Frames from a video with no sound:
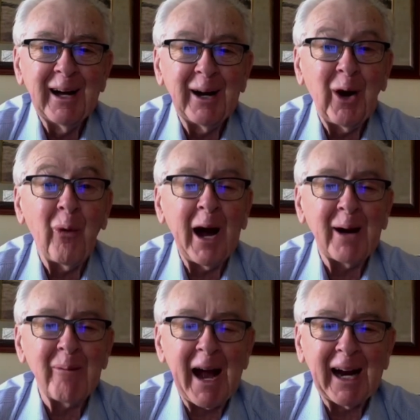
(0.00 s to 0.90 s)
uh, a
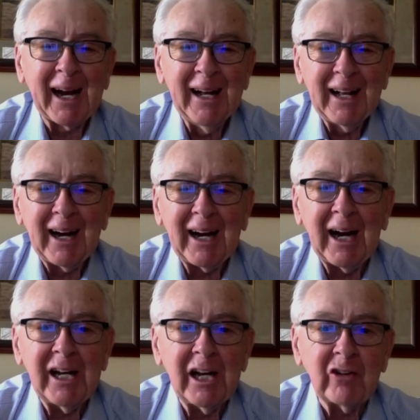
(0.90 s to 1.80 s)
while back,
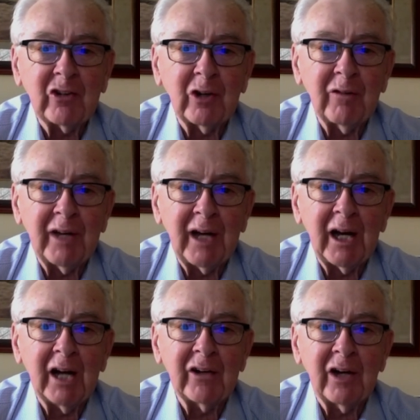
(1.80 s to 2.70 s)
I, I did a survey.
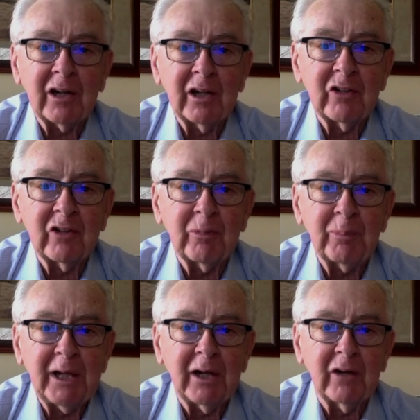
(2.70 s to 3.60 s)
I, I, talked
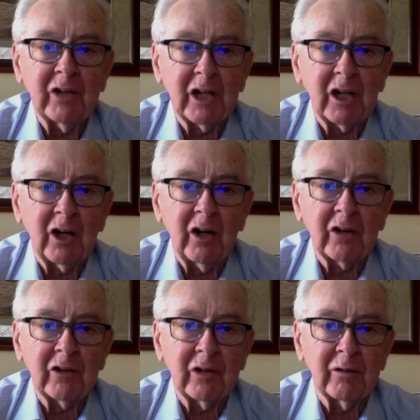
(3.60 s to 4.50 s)
speakers and the
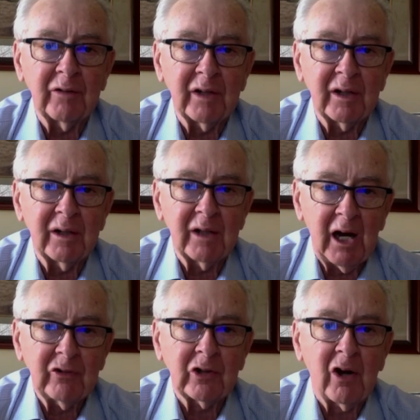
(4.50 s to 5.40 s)
clerks of the, the
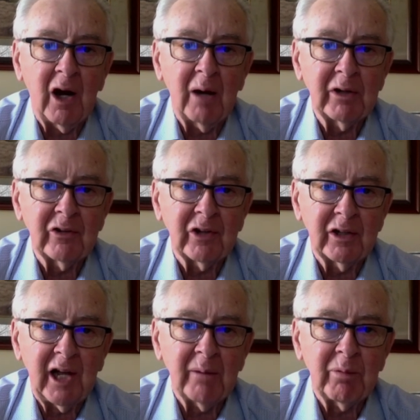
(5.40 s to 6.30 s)
House of Commons, the
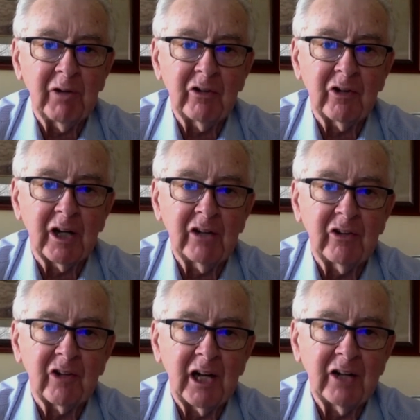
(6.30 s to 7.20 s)
10 provincial
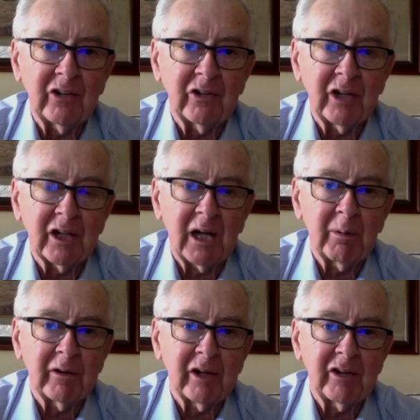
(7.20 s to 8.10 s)
legislatures, and a
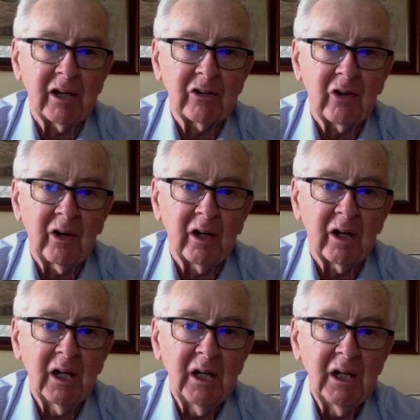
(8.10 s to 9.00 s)
couple of the
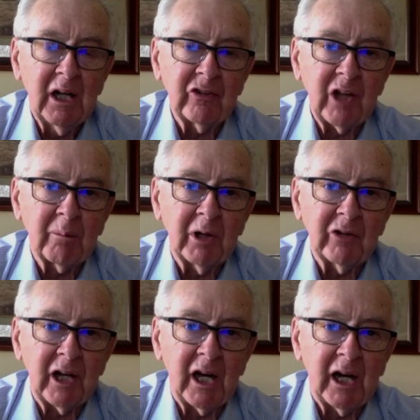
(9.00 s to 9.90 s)
territorial
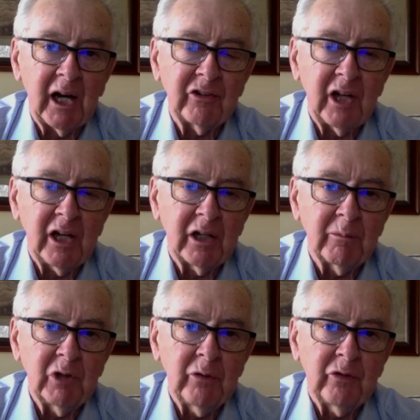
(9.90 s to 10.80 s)
assemblies. And, and I said to
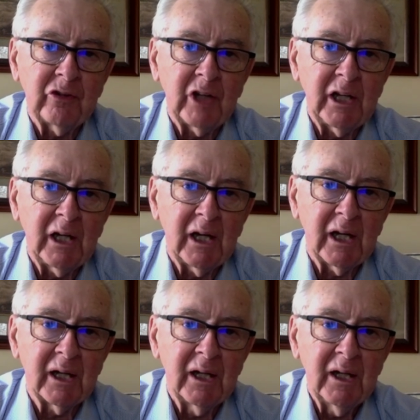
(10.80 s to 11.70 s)
them, You've seen
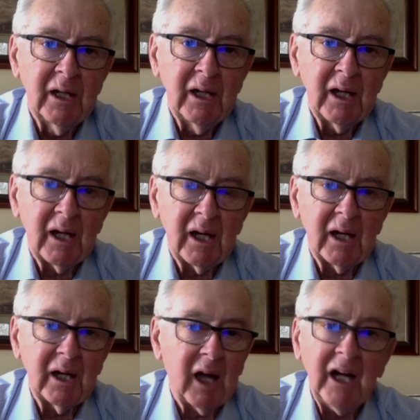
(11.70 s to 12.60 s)
uh,
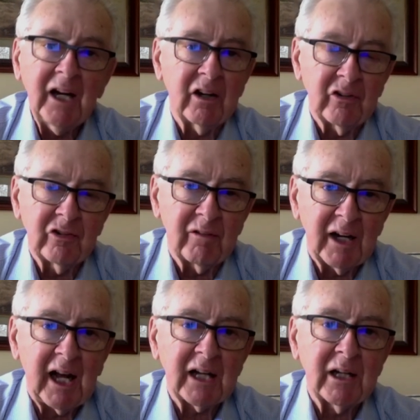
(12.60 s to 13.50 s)
uh, hundreds of
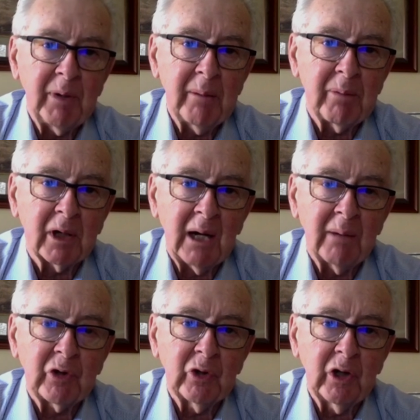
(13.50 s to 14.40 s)
elected people come
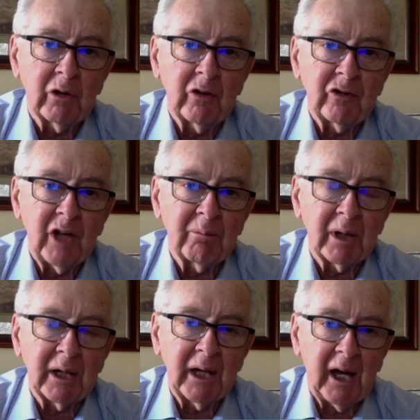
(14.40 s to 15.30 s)
through your
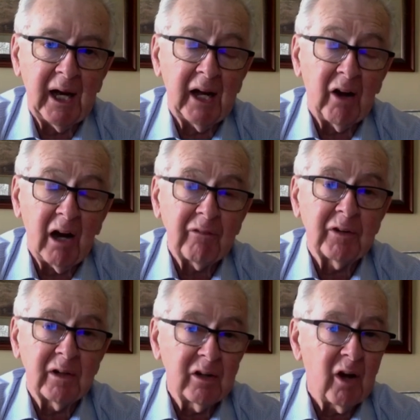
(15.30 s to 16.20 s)
assembly and, and
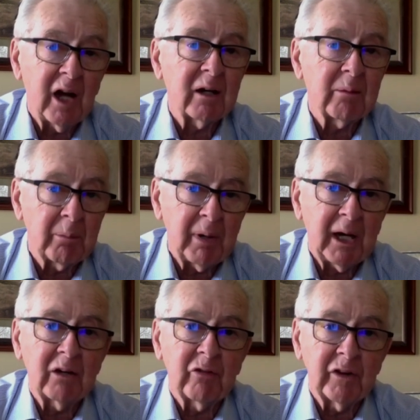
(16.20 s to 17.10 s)
often not
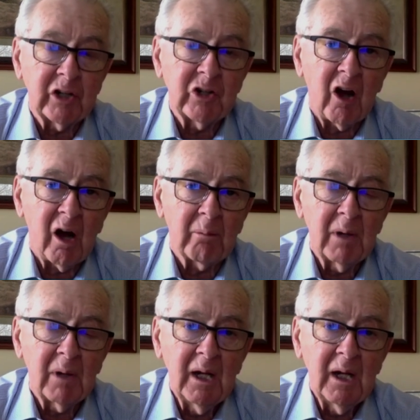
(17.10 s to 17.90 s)
prepared for the job